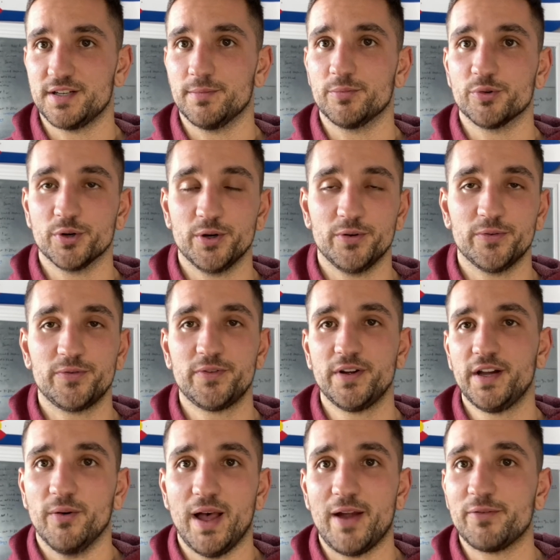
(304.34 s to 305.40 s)
roof,
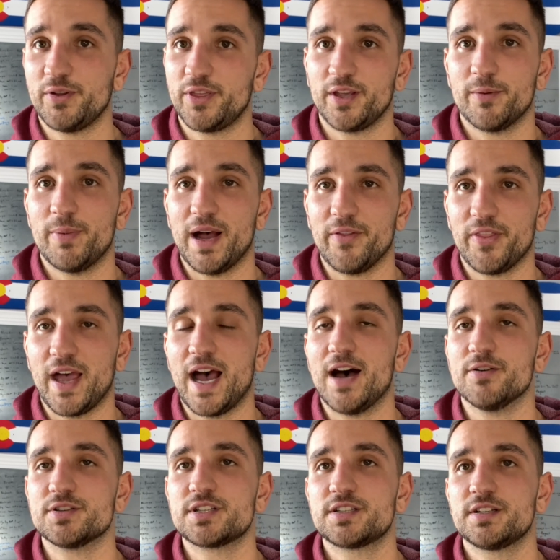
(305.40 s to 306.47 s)
everything about the
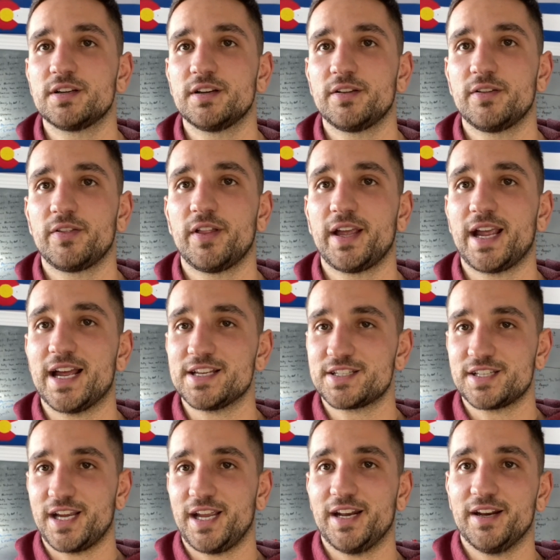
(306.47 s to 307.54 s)
house. Like I was
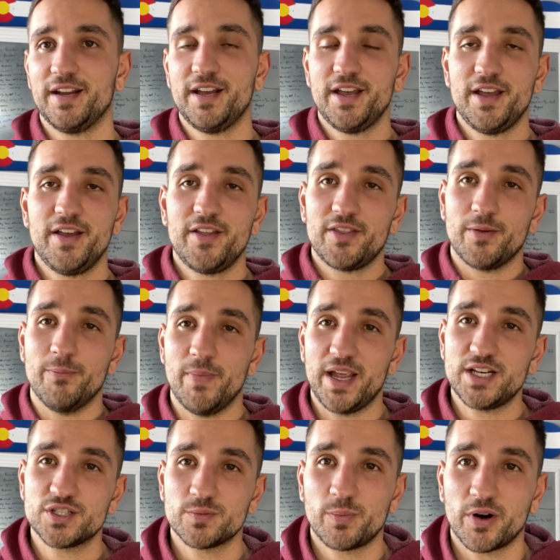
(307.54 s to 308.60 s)
saying, the
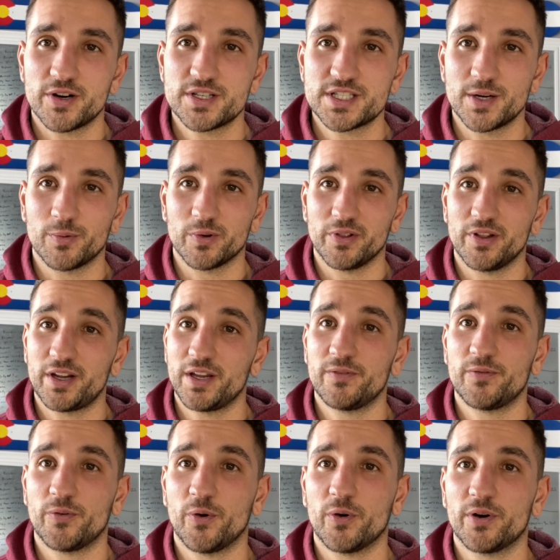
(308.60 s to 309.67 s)
major parts that we're looking
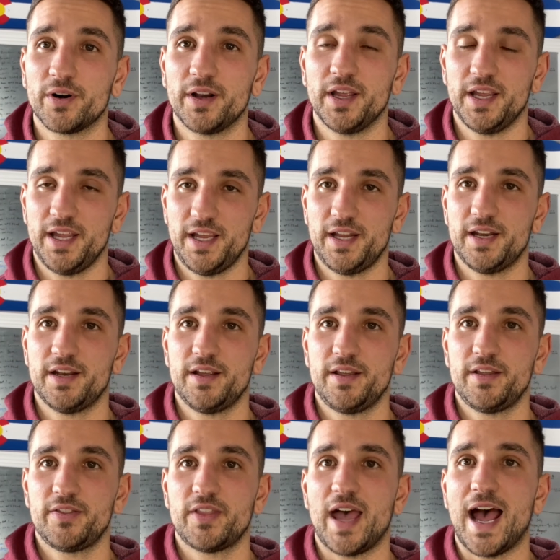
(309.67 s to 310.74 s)
for in
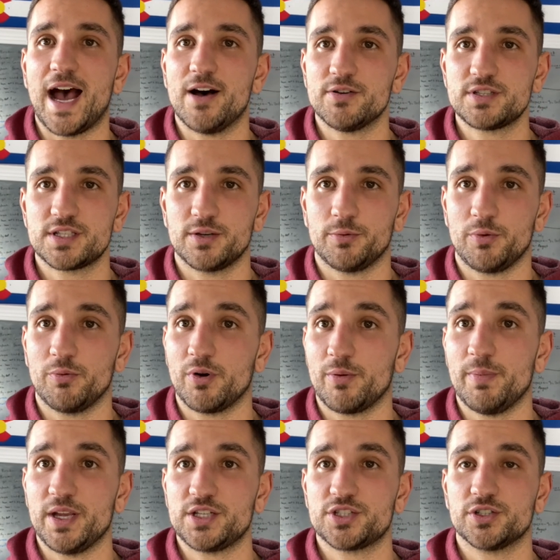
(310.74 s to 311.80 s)
the house that we want to
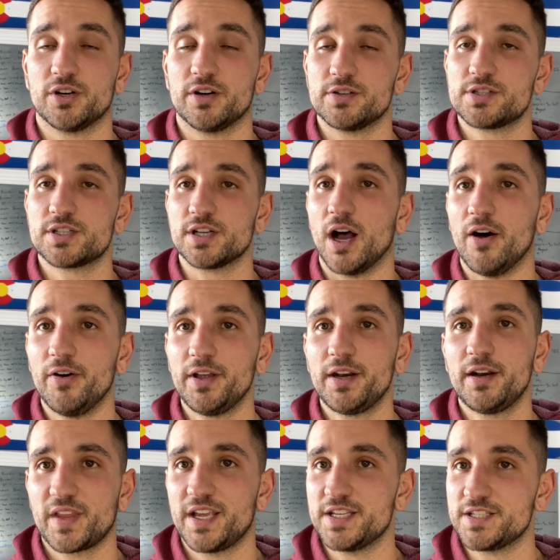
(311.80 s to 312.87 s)
make sure are
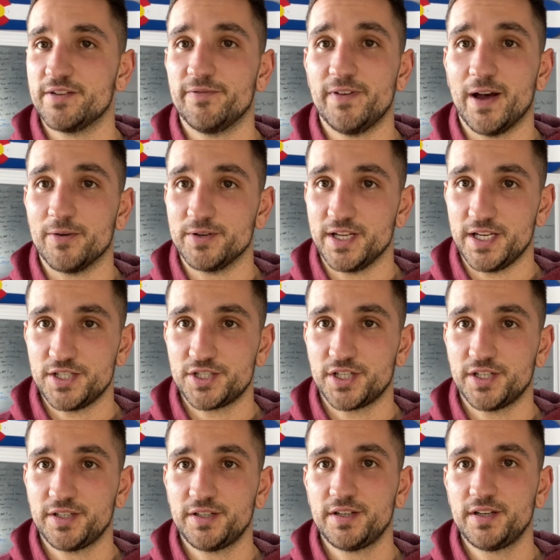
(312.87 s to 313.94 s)
solid is the foundation,